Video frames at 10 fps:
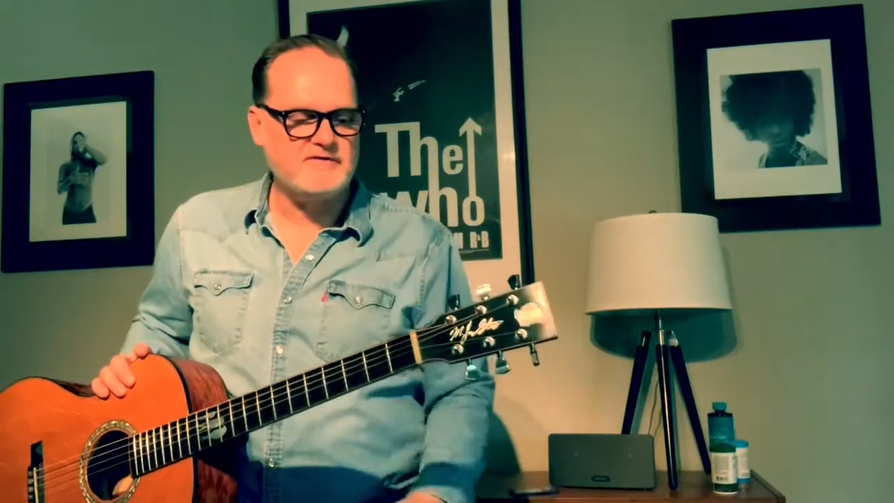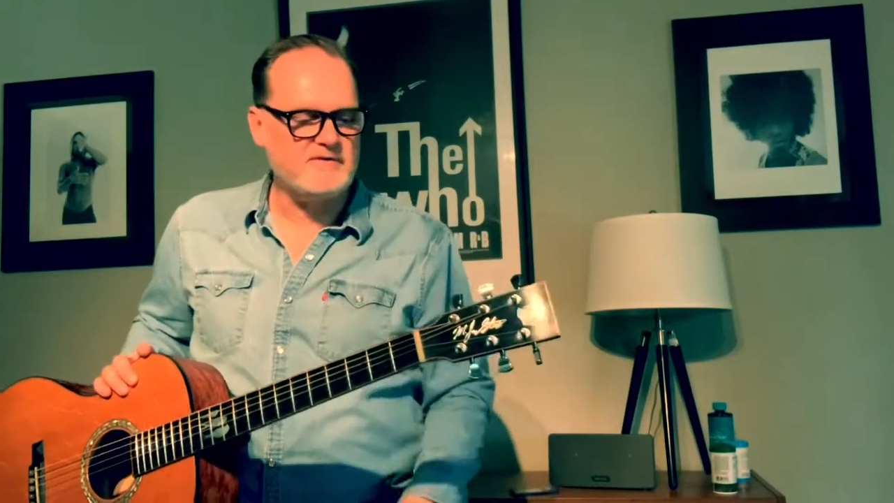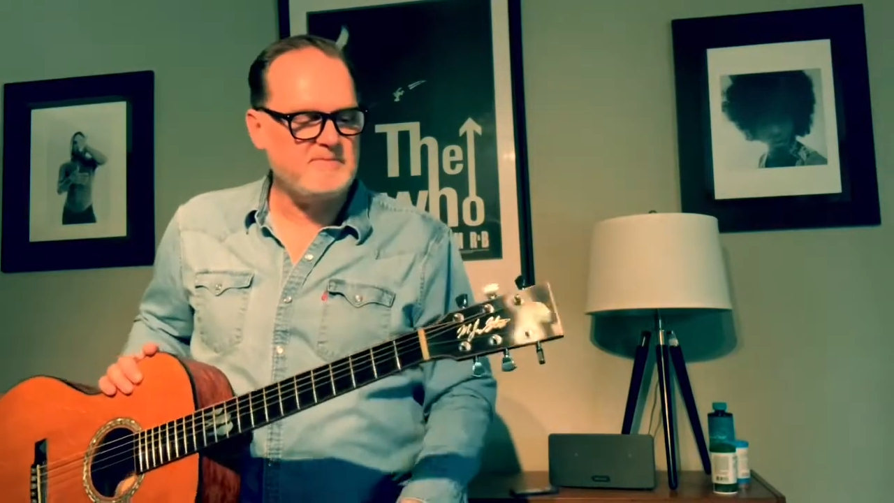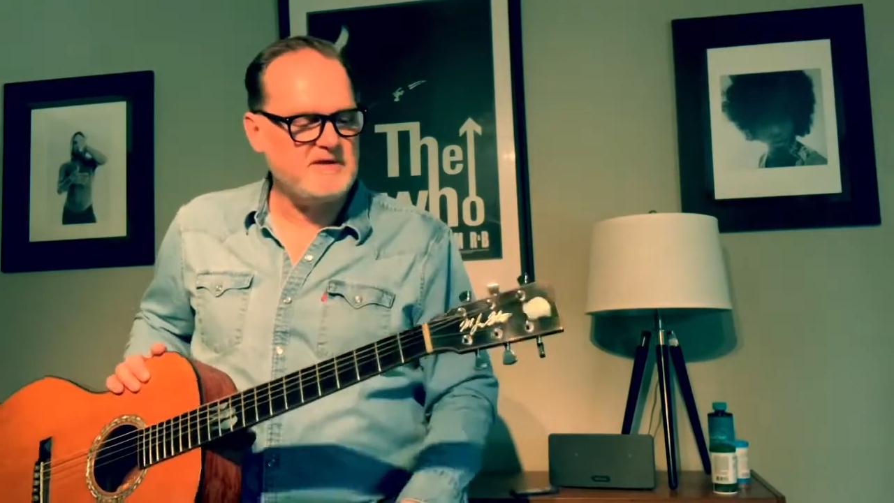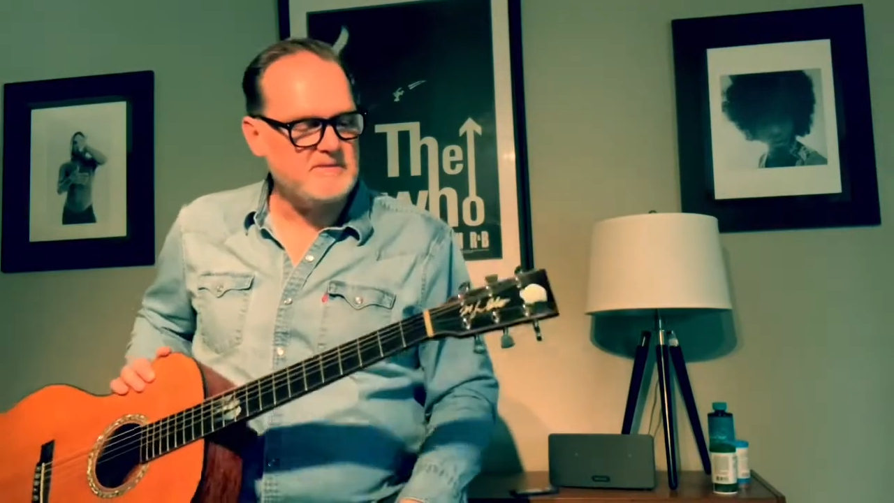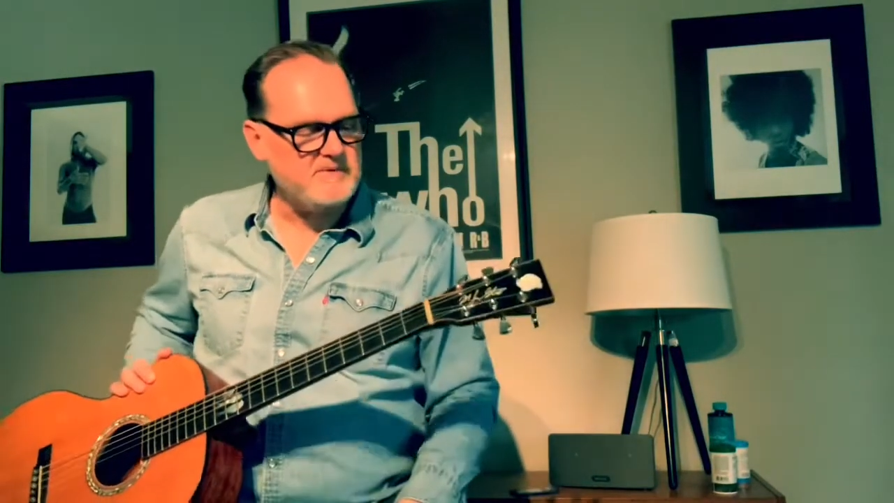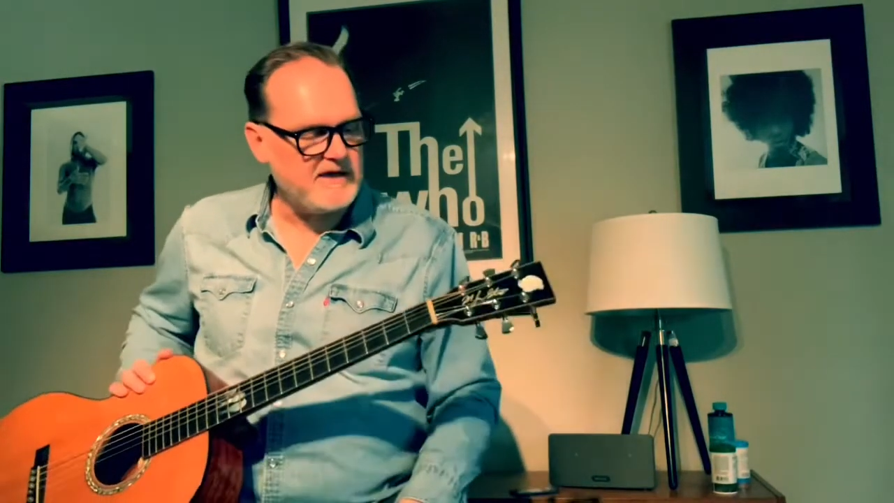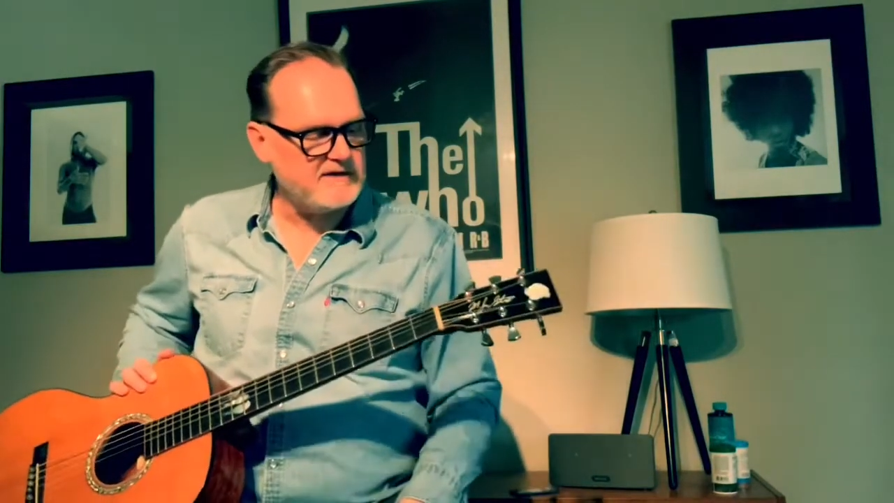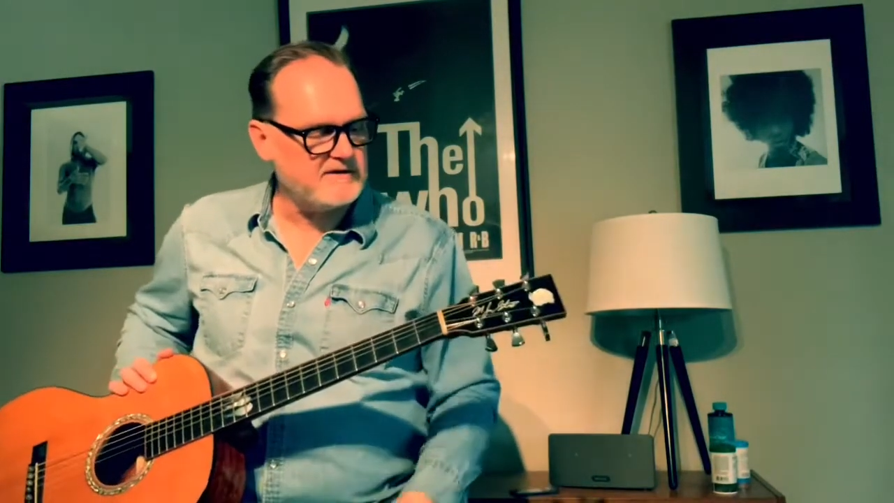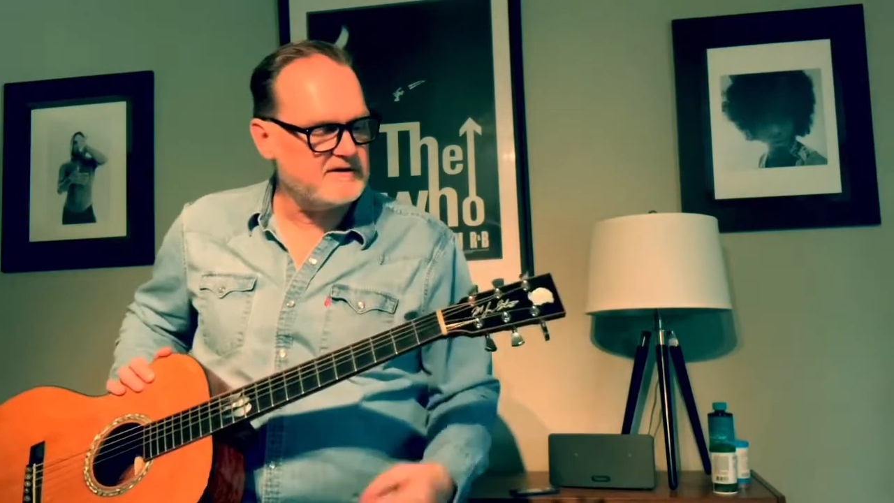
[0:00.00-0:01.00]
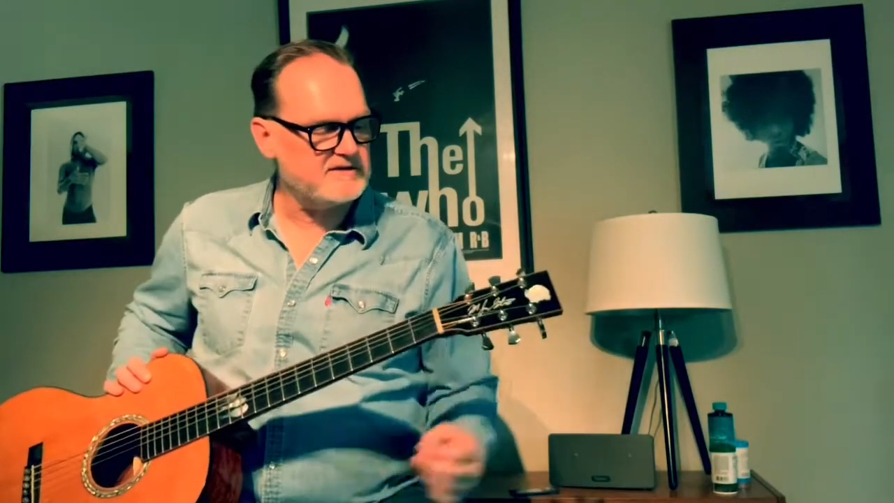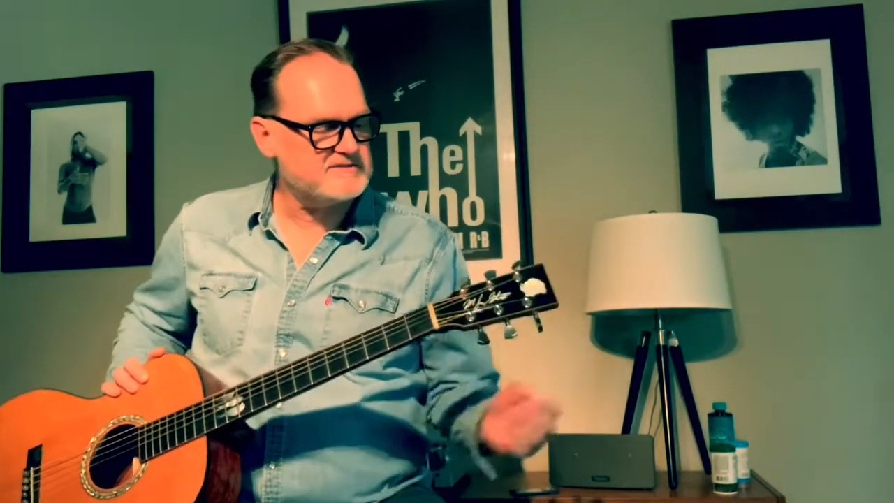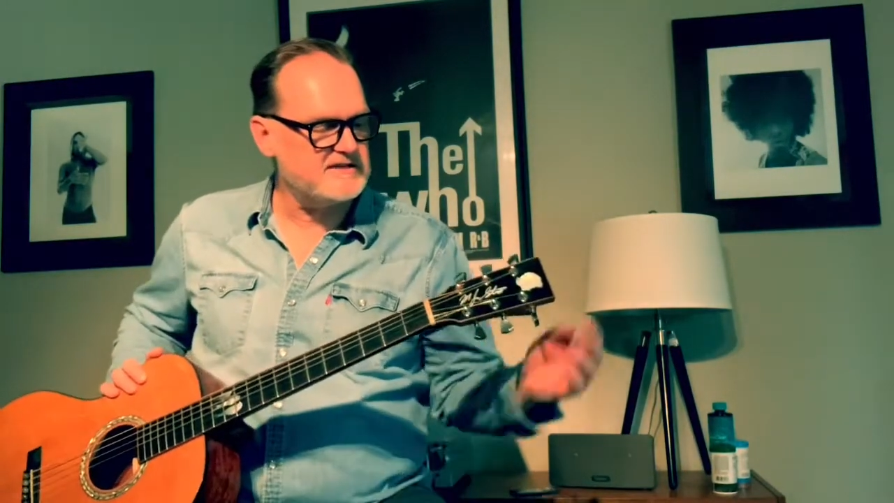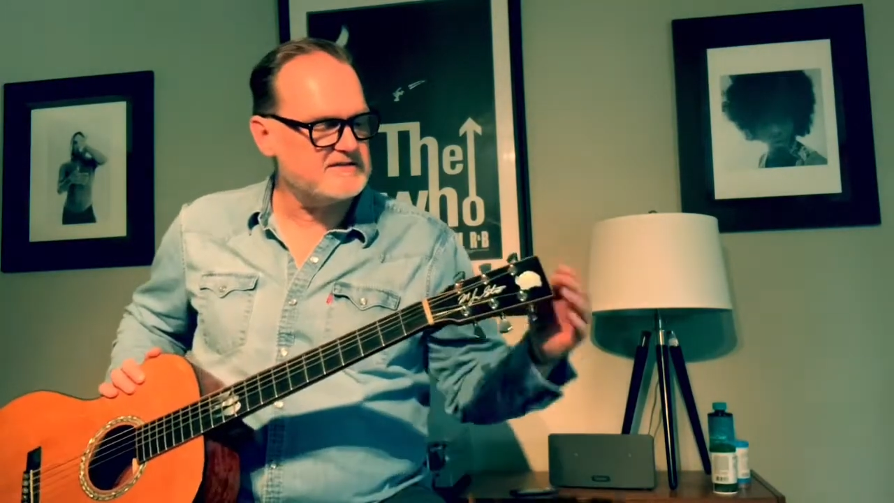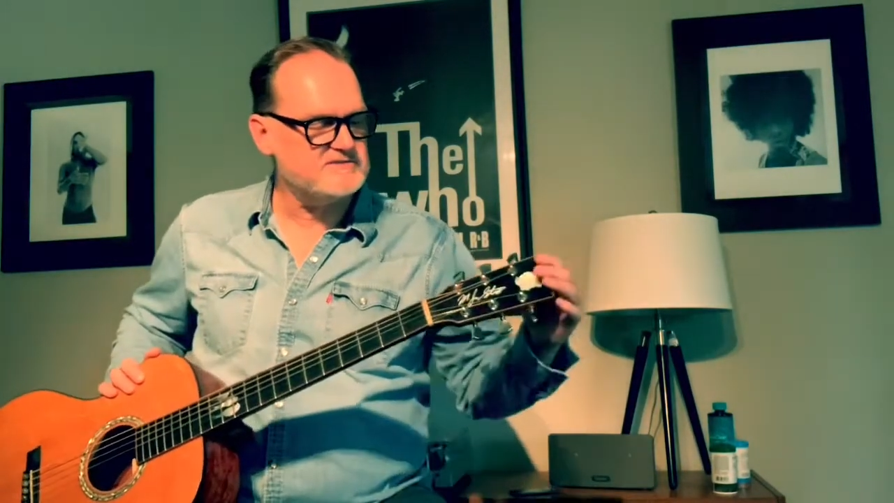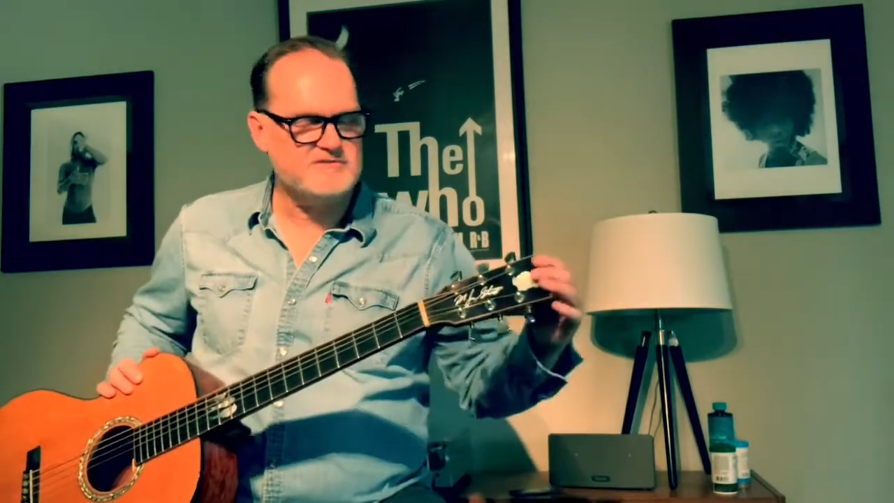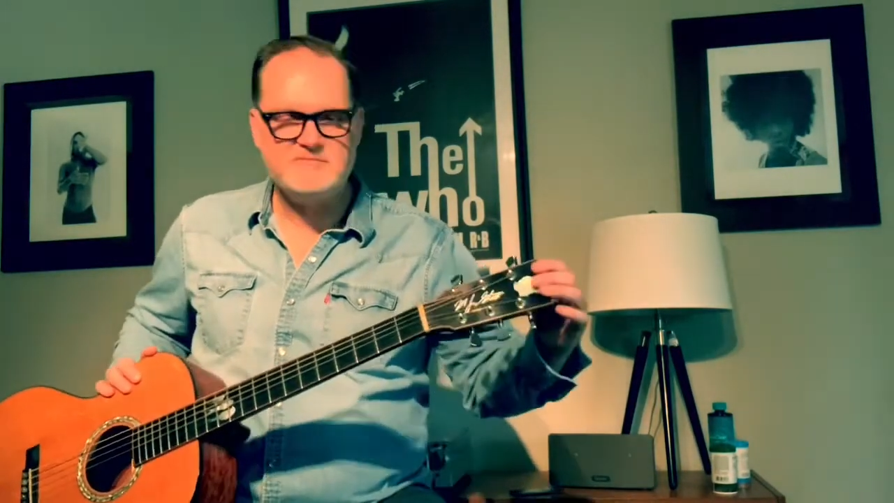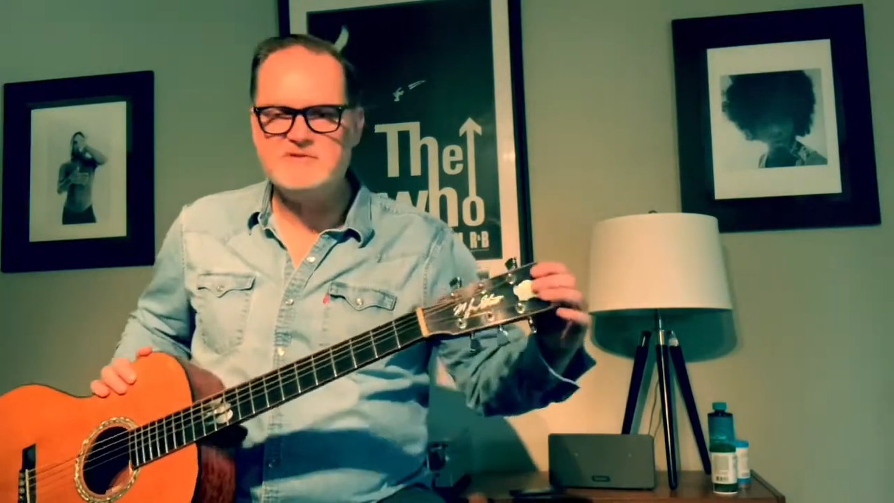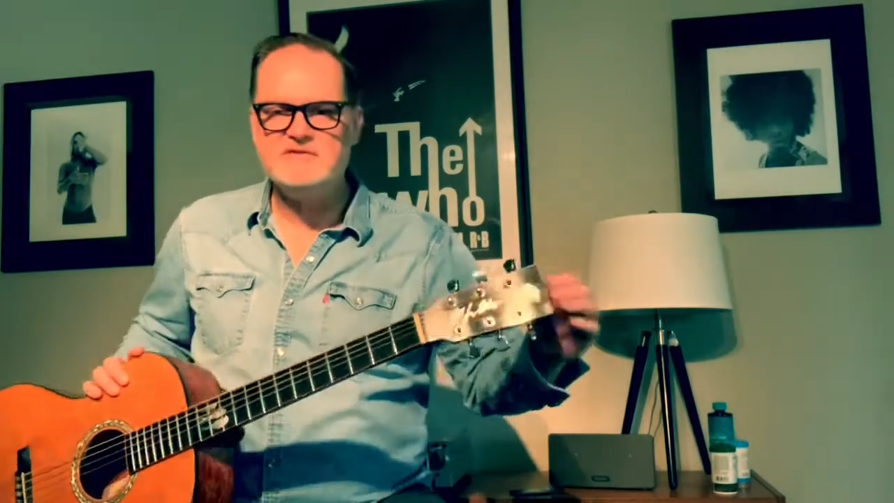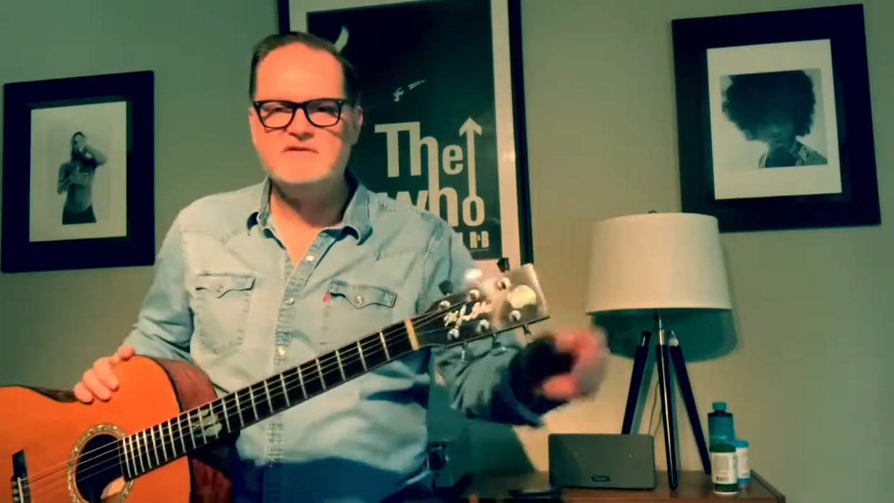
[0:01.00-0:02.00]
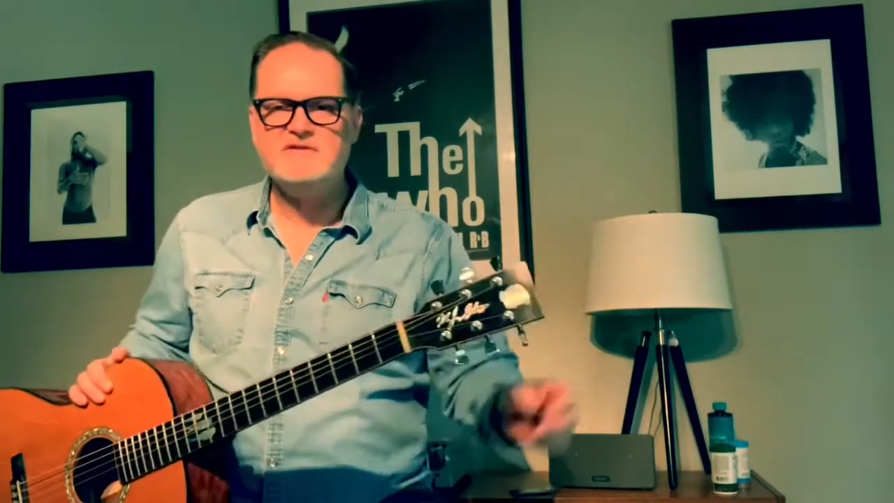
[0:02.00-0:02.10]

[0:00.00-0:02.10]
So I made the pattern, I sent it to him,